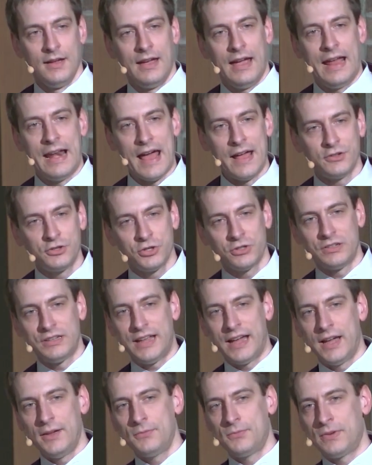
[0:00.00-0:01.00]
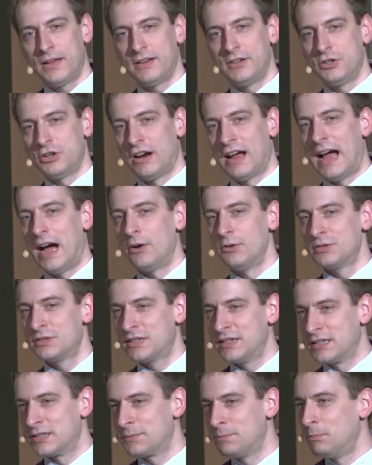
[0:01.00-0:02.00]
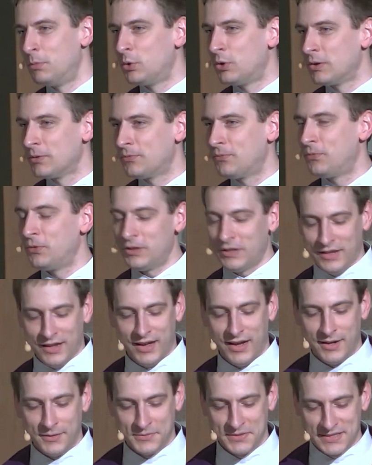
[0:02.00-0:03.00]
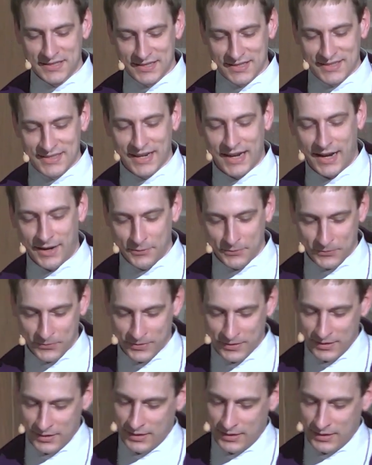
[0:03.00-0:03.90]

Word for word: And as your life and your house gets more full of stuff,